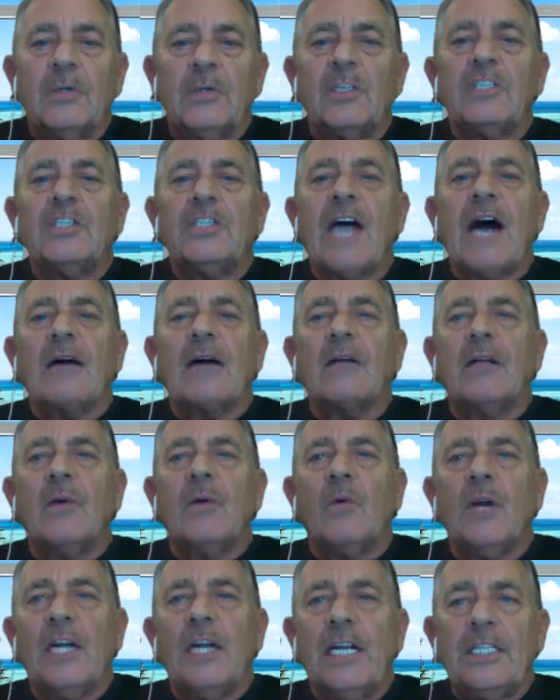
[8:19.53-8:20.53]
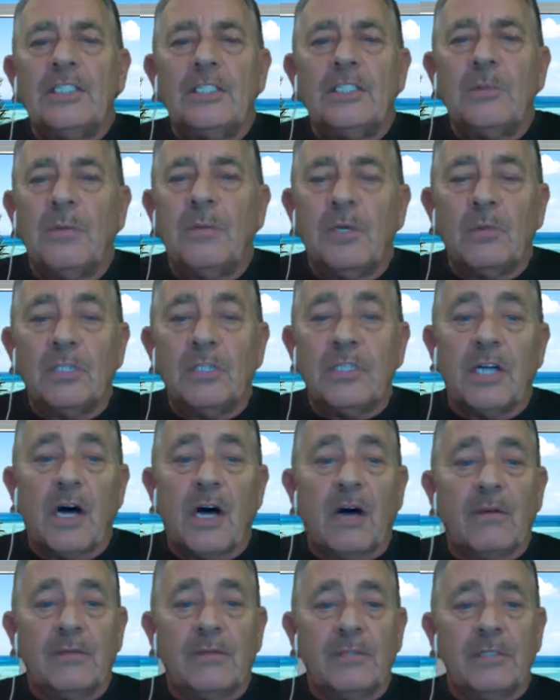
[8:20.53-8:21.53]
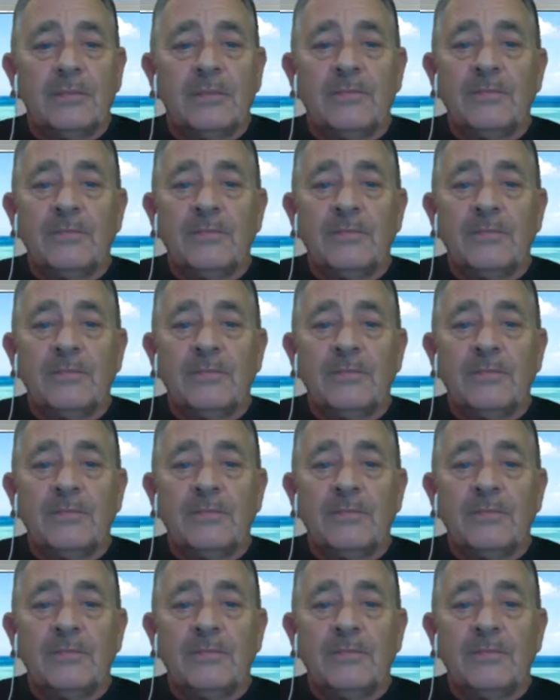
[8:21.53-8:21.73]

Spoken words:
exactly what needs to be resolved.